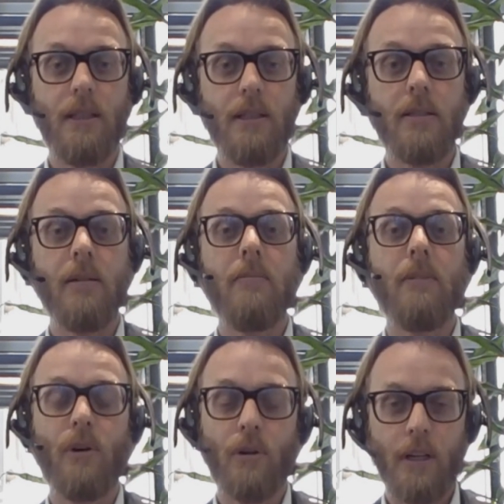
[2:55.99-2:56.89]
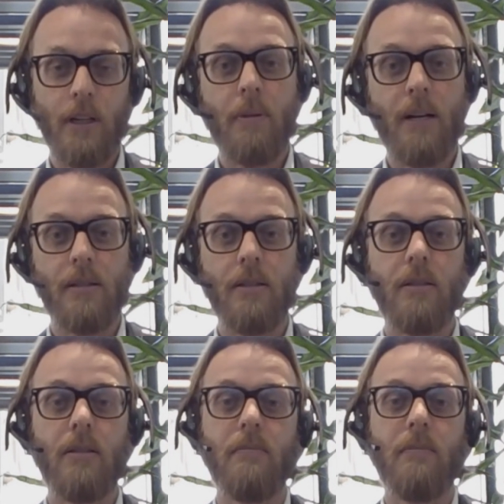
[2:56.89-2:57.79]
system already
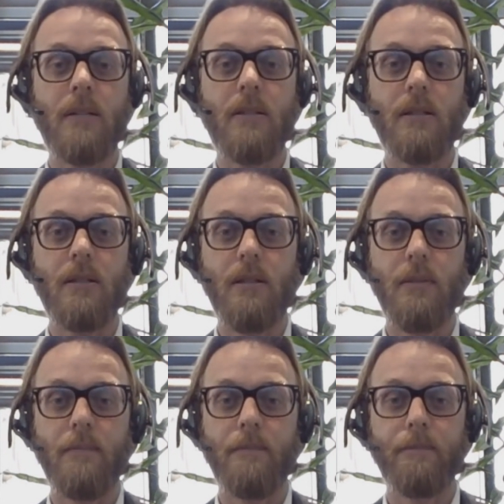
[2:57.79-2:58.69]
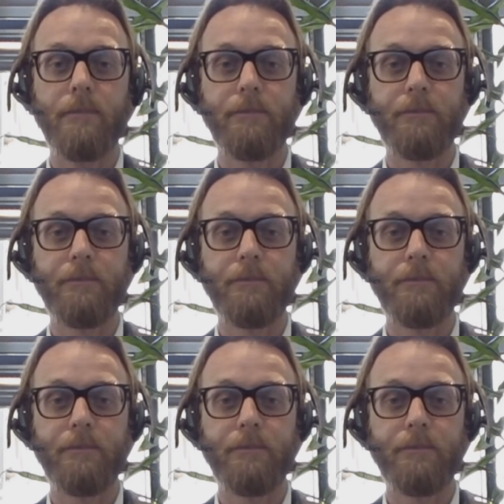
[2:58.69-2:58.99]
present in Masdar City.